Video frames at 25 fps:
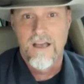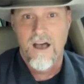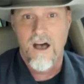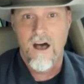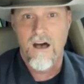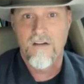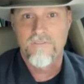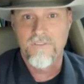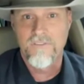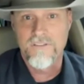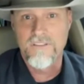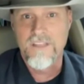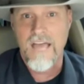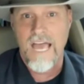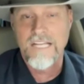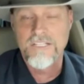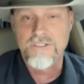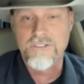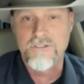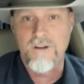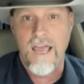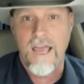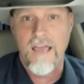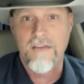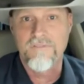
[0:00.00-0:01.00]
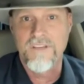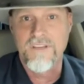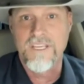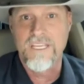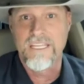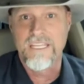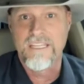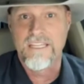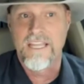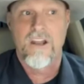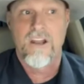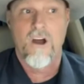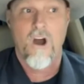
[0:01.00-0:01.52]
off of that
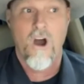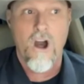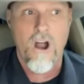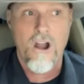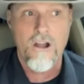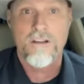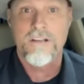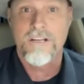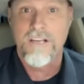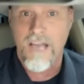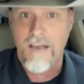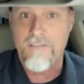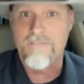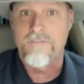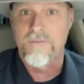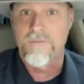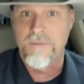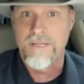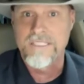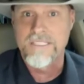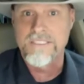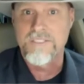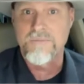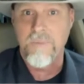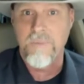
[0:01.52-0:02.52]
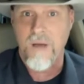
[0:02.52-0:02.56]
trafficking that our government's